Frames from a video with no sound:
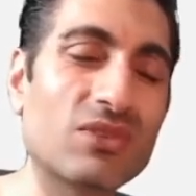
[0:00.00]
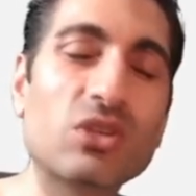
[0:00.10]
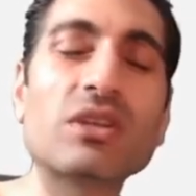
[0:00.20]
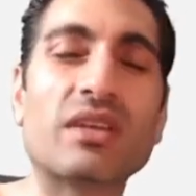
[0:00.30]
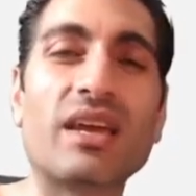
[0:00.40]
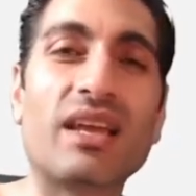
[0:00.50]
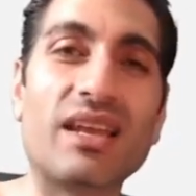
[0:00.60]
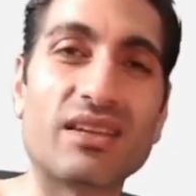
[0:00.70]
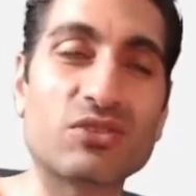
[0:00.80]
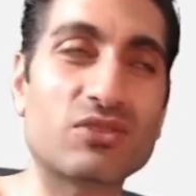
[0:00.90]
couldn't care
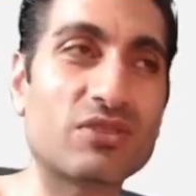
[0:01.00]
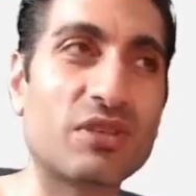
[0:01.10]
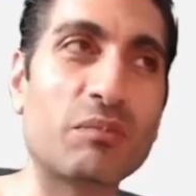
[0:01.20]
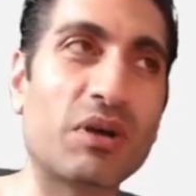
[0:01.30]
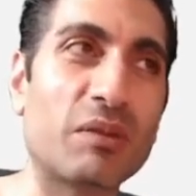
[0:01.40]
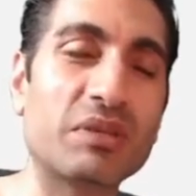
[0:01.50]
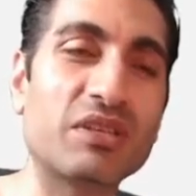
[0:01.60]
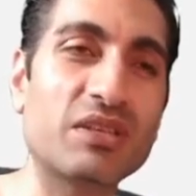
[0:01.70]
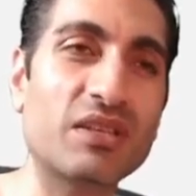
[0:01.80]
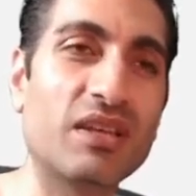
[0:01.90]
less, in my
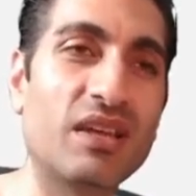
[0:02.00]
opinion.